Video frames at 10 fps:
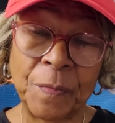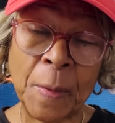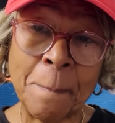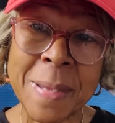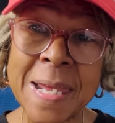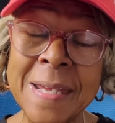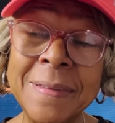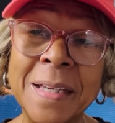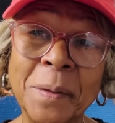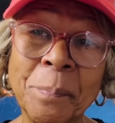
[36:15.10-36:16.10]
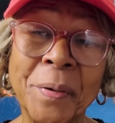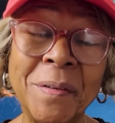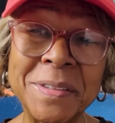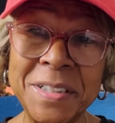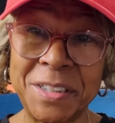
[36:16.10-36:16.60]
The man that
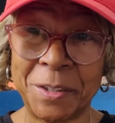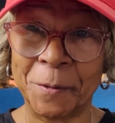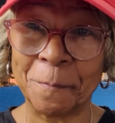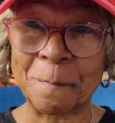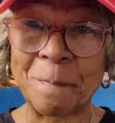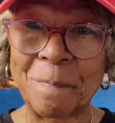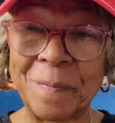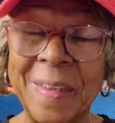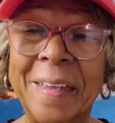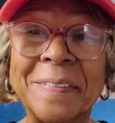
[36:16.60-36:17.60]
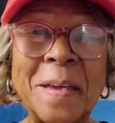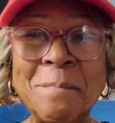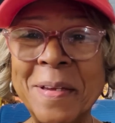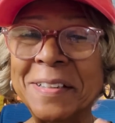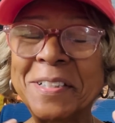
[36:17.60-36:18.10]
approaches you,
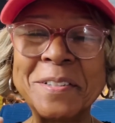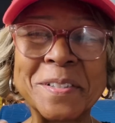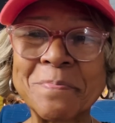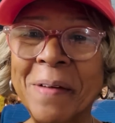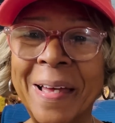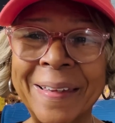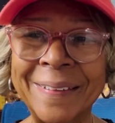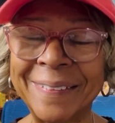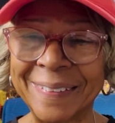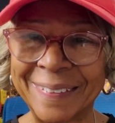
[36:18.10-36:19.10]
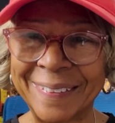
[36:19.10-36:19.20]
that makes you smile